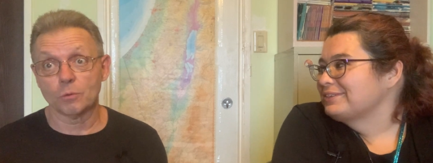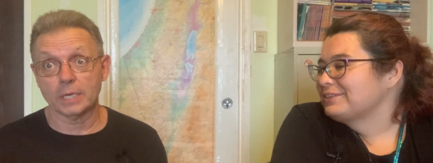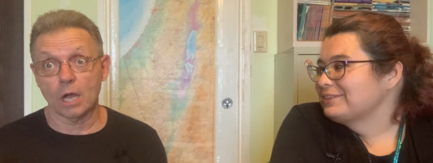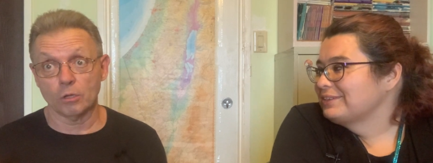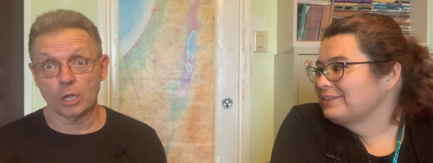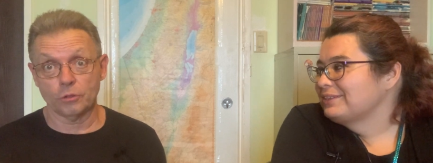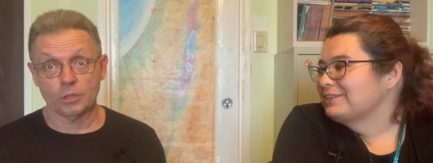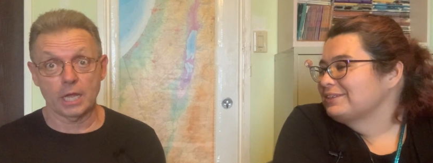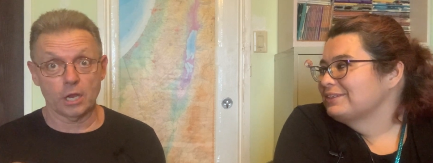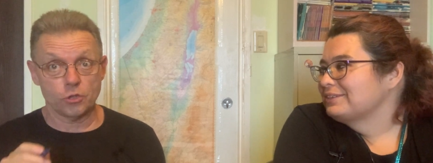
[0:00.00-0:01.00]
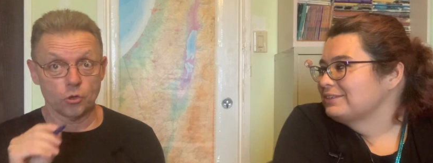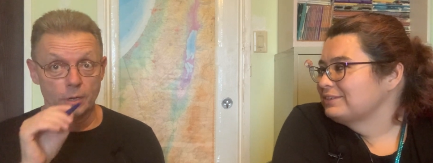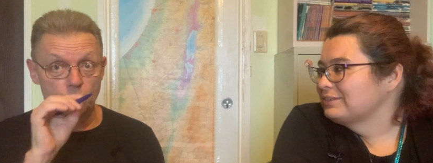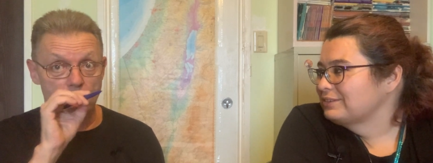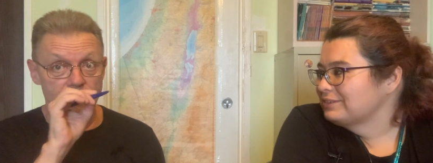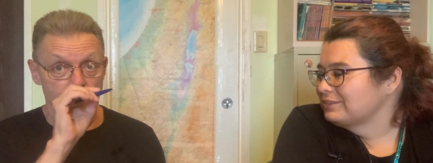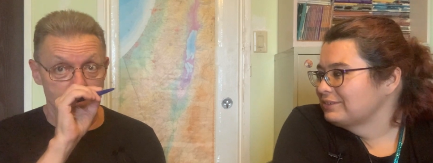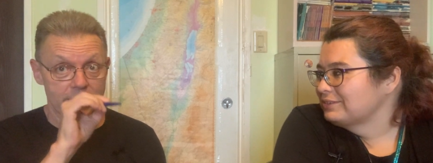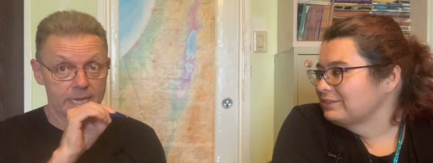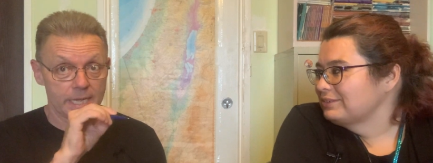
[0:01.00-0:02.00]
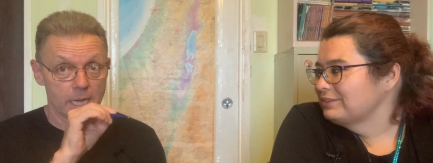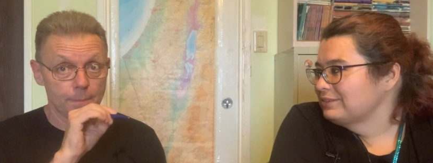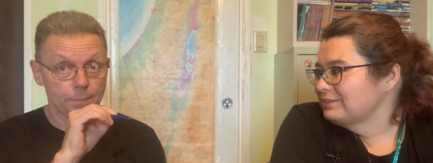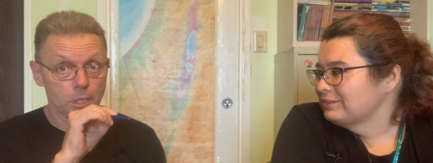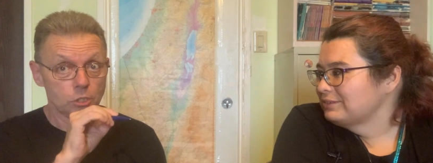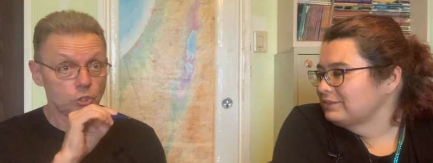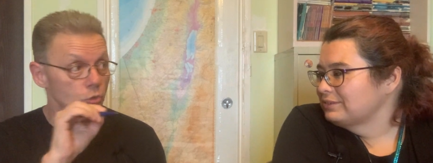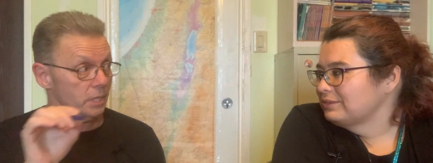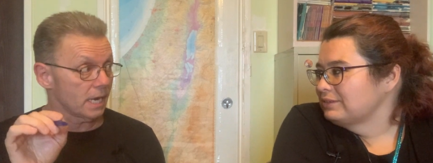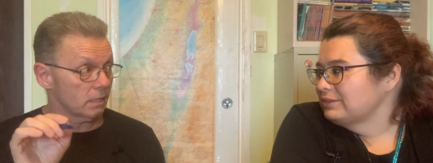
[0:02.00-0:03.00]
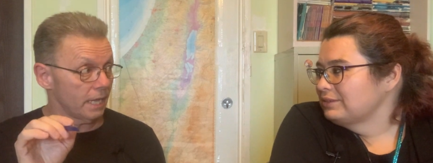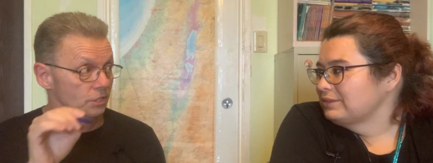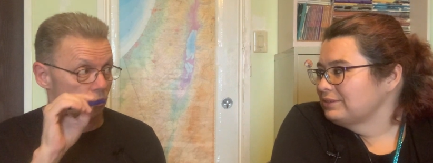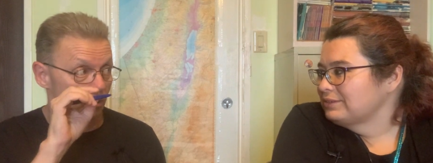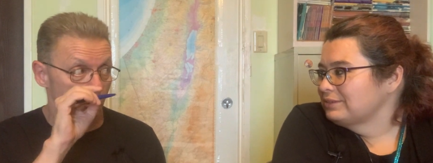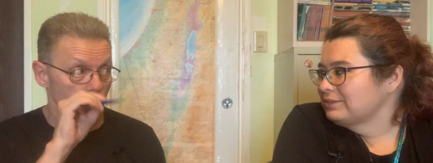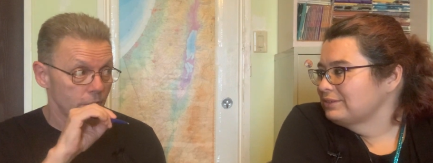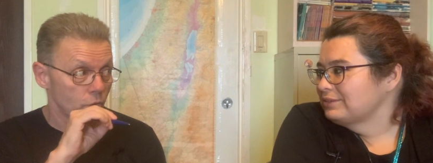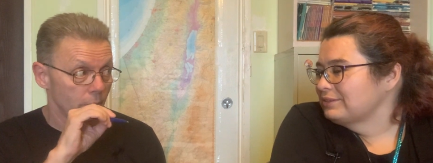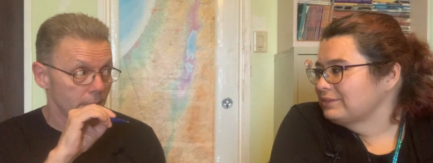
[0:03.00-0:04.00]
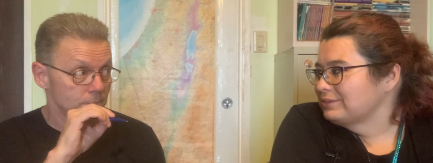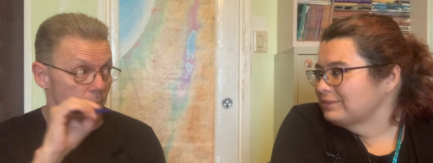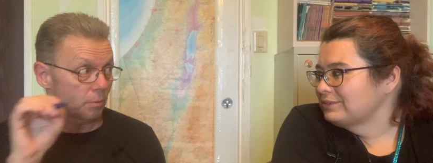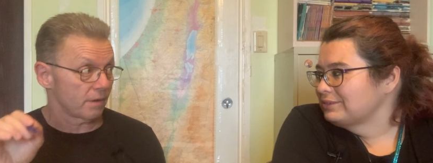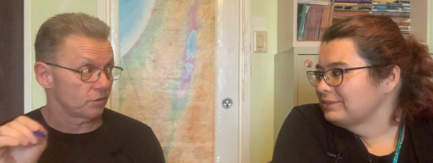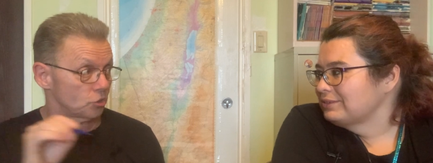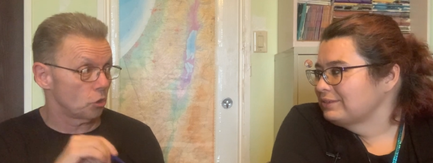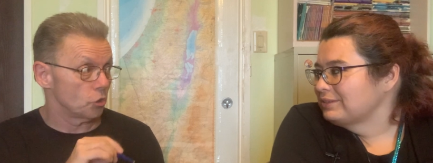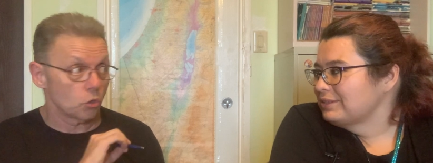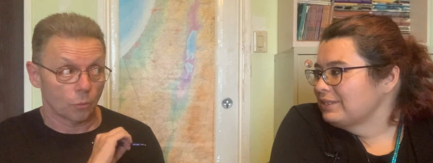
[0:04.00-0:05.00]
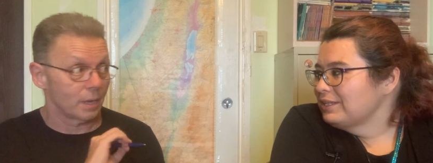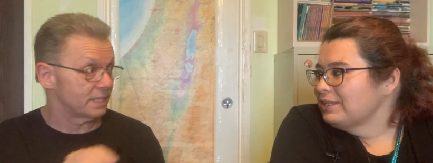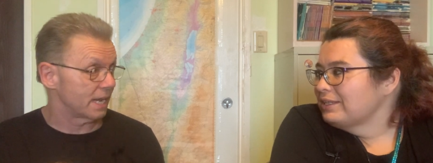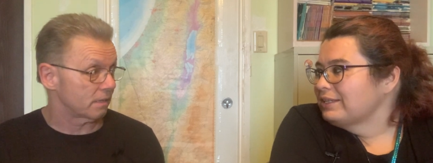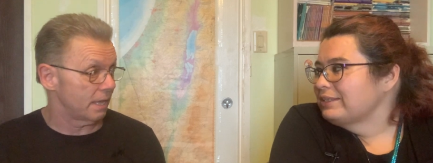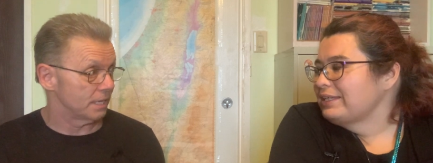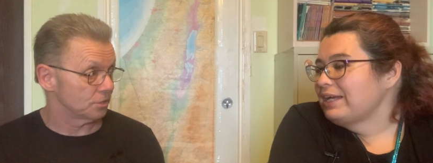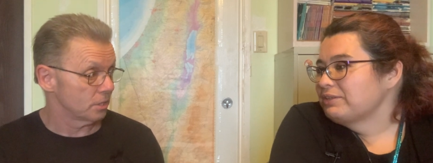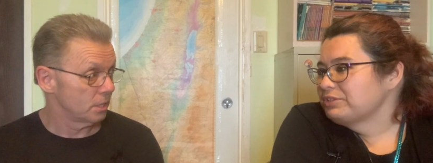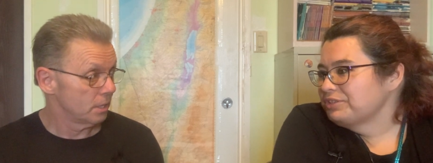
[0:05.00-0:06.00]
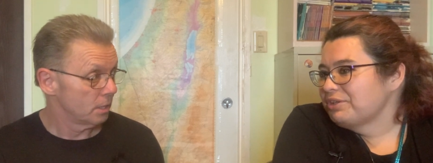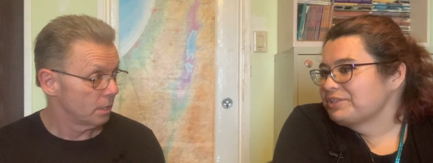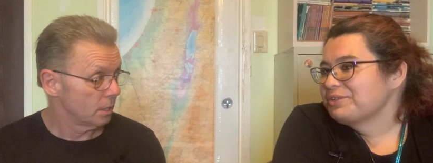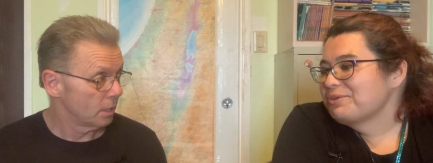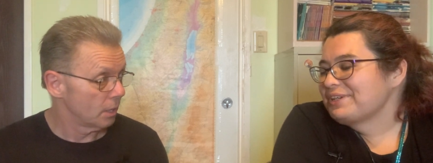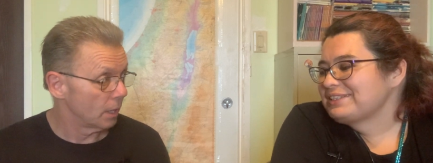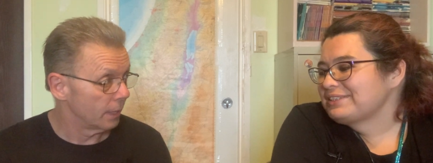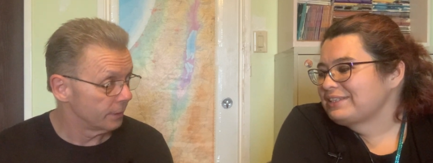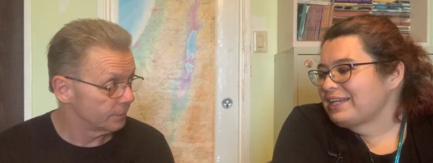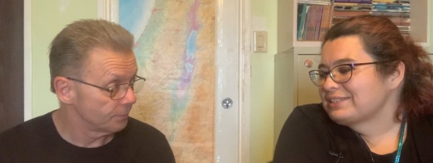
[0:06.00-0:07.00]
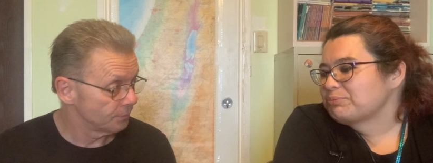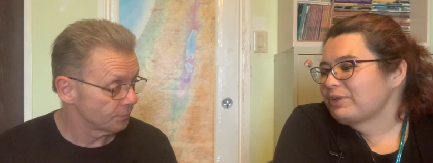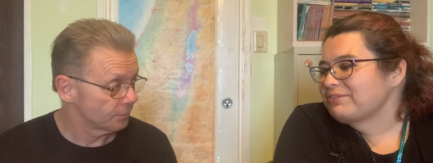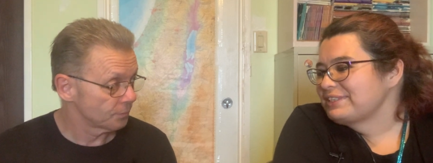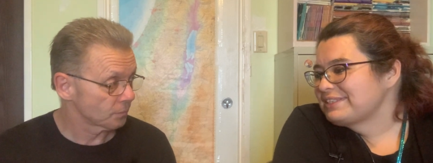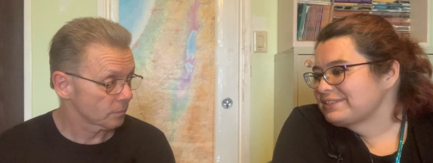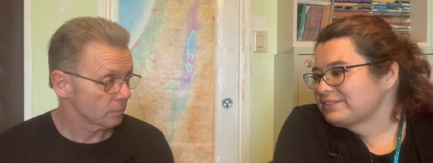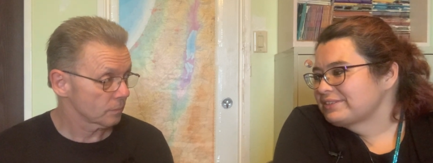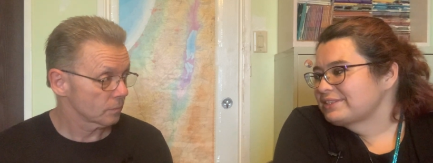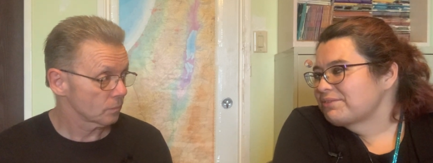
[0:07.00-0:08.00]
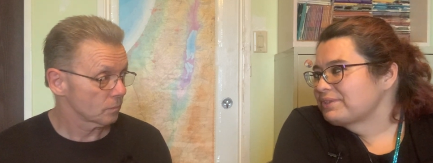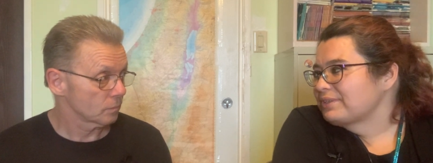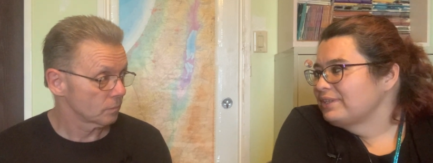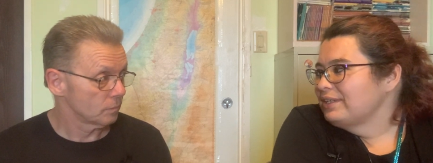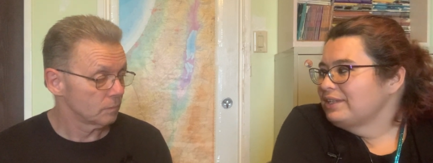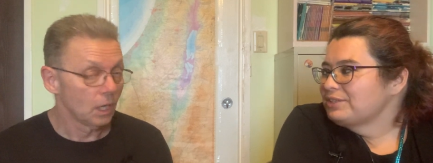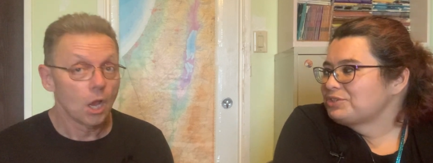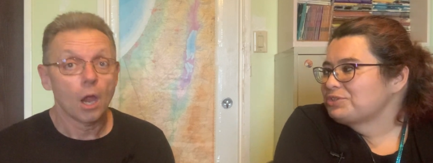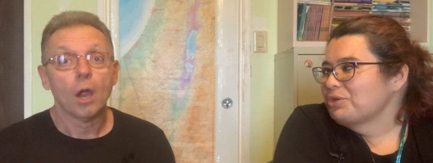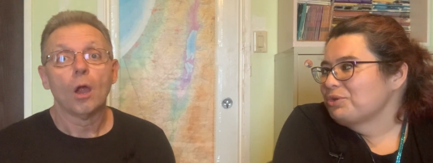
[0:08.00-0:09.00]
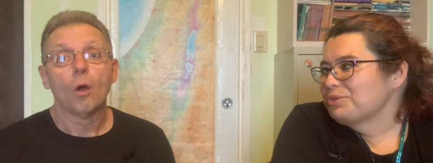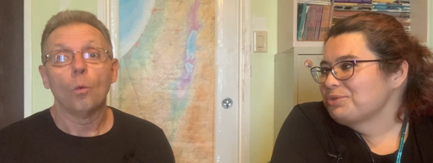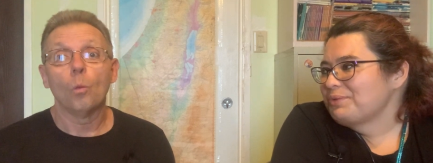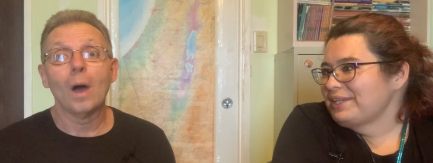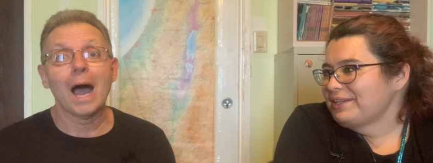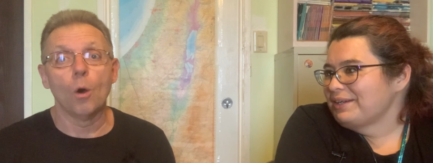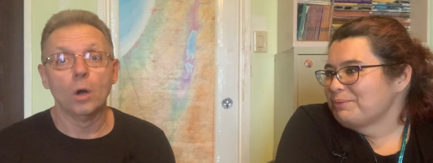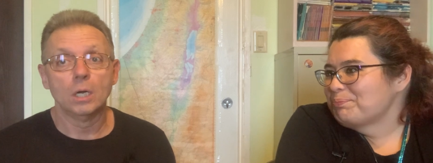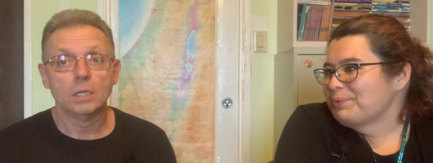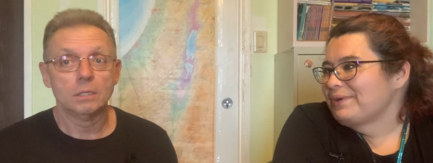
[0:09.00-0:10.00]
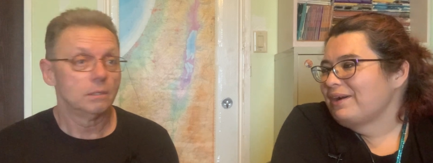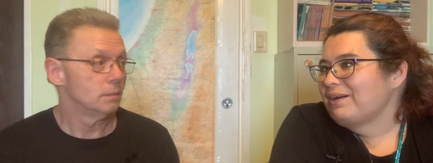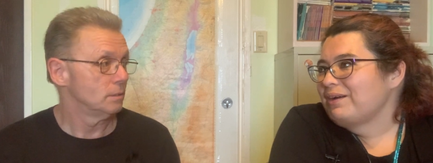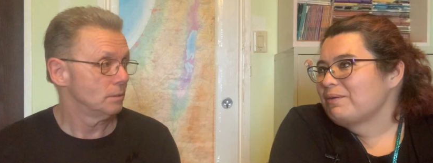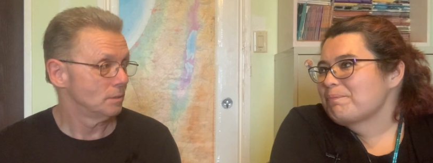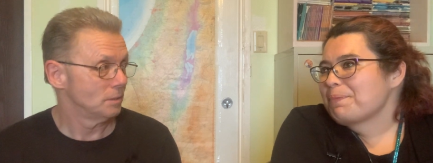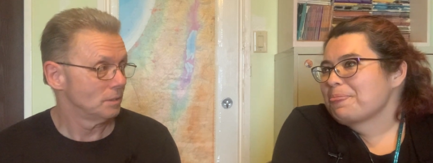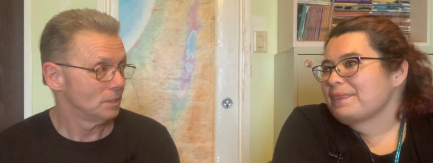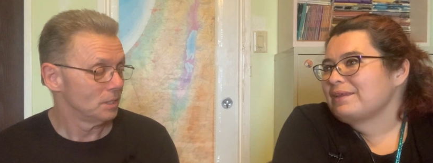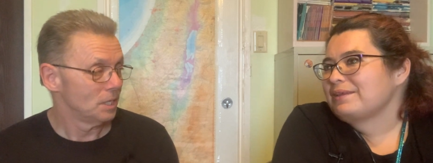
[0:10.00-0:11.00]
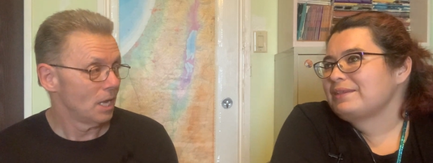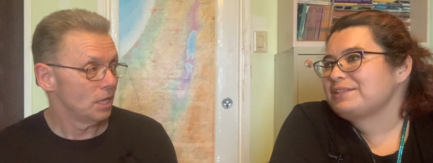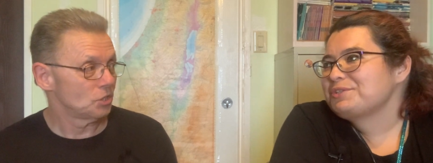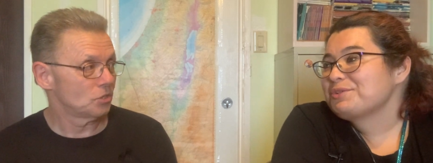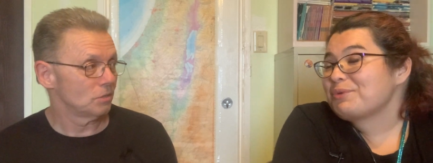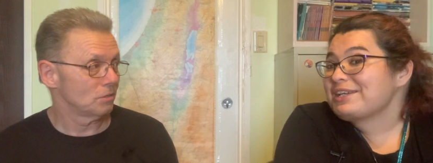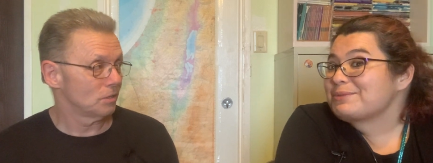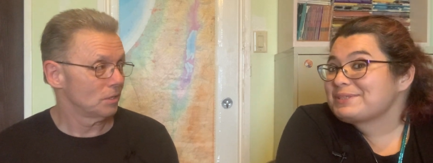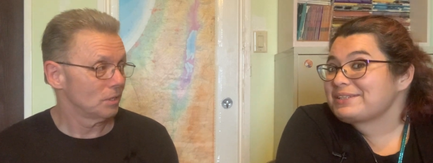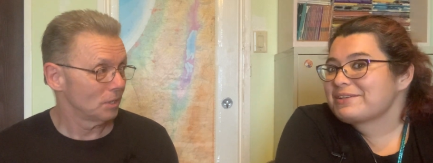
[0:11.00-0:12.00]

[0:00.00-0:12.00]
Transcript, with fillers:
Speaker 1: the morning. Now, now that, are you going right from getting up to that class or going, going up to breakfast? No, you're going right to that class. Yeah,
Speaker 2: no, you're going right to the class. Breakfast is until 7. So you wake wow. up, um, they do the wake ups at